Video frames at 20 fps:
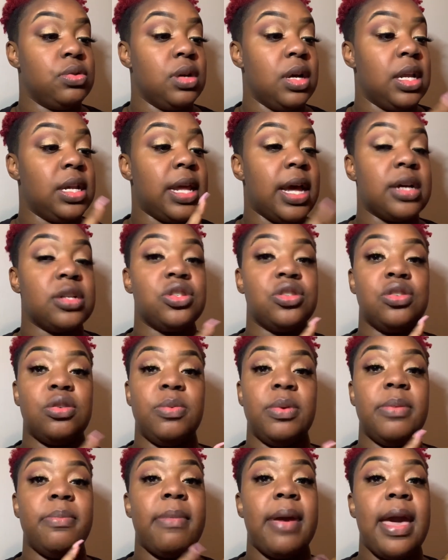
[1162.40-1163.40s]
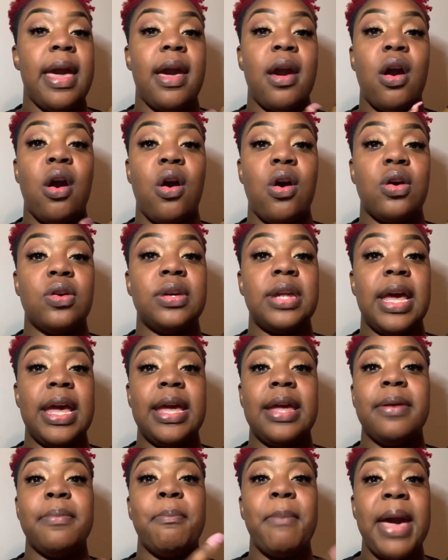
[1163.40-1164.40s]
allows you to be matte all
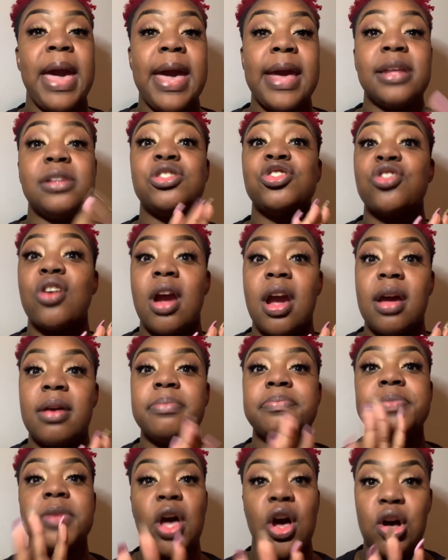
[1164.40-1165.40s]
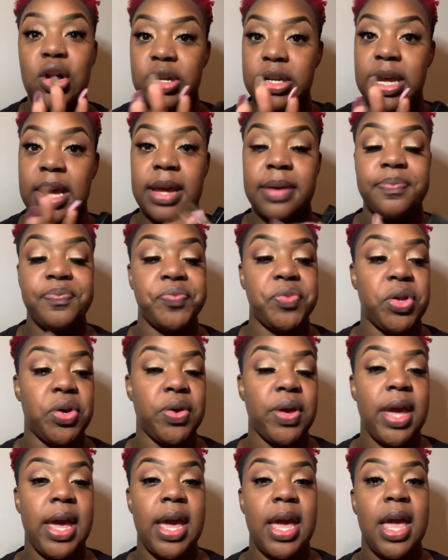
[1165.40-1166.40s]
day, matte, dry all day,
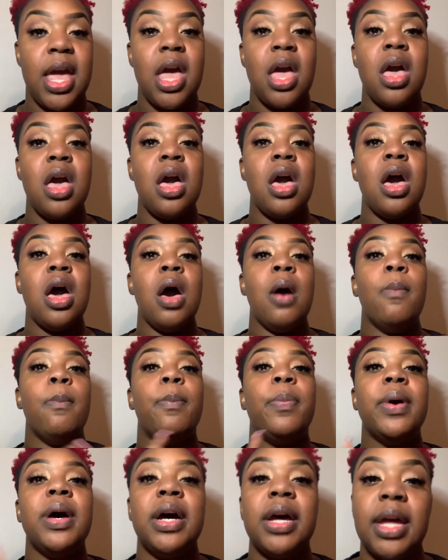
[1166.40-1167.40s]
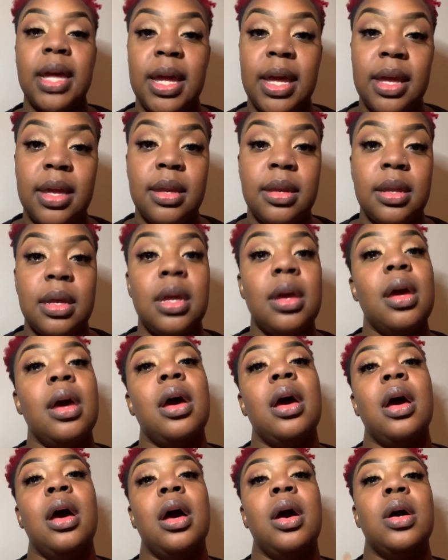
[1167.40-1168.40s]
okay? But
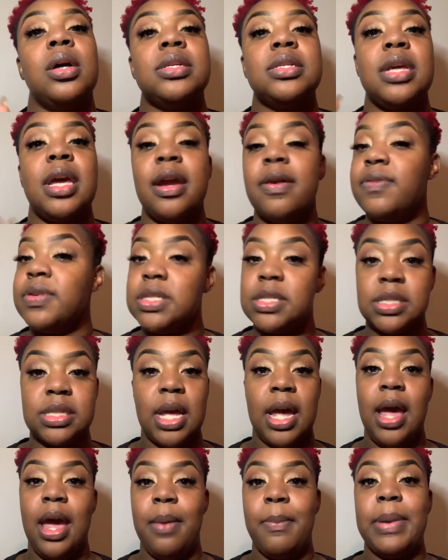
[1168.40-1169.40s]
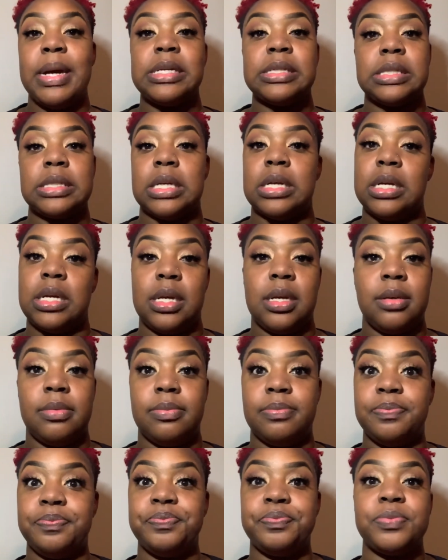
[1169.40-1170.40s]
ever since I had my
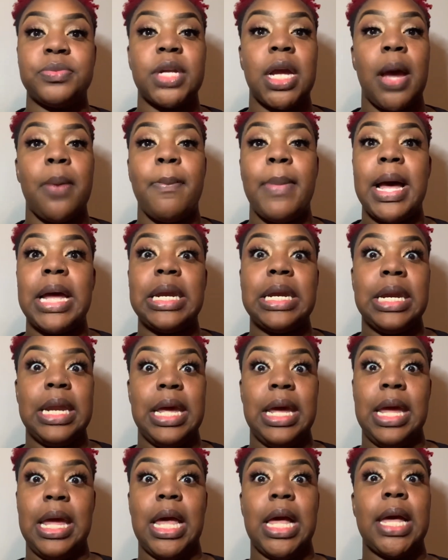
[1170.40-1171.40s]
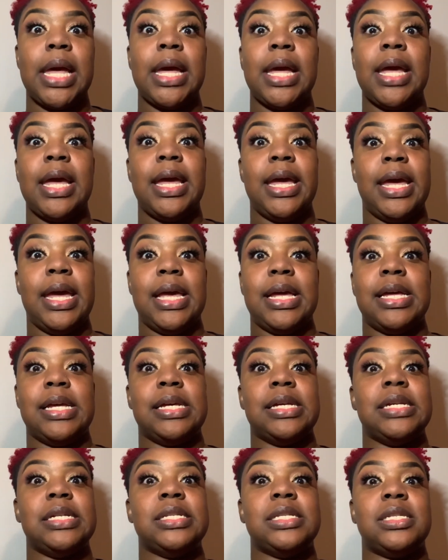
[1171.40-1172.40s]
son, my neck
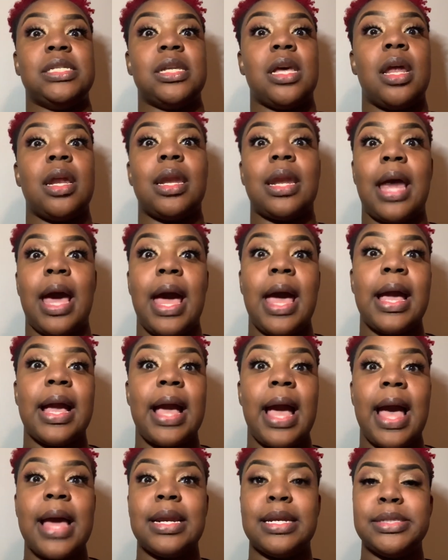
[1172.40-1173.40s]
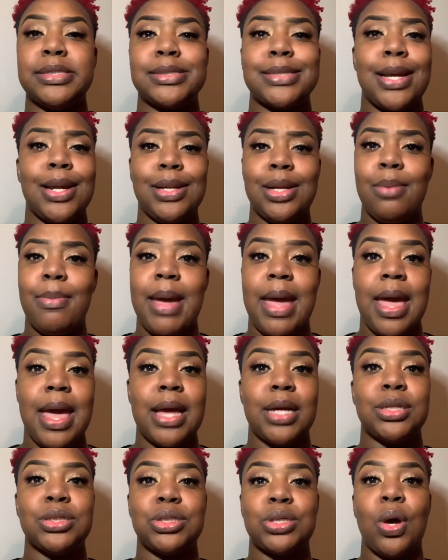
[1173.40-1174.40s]
has not gotten its color
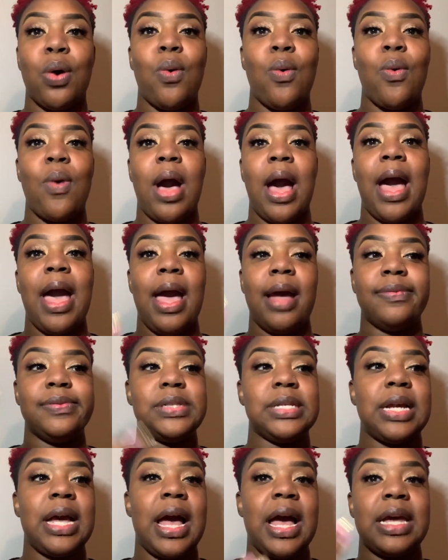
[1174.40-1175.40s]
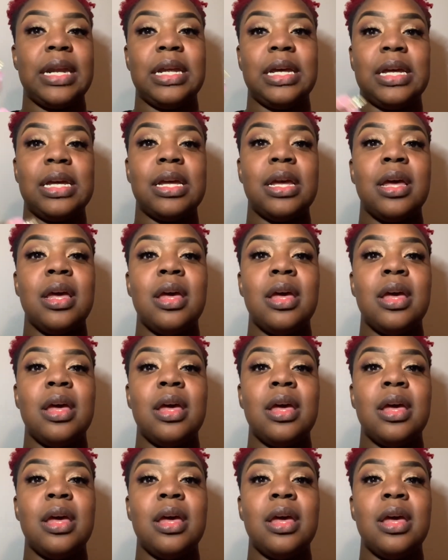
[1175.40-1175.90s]
back. So I have to kind of,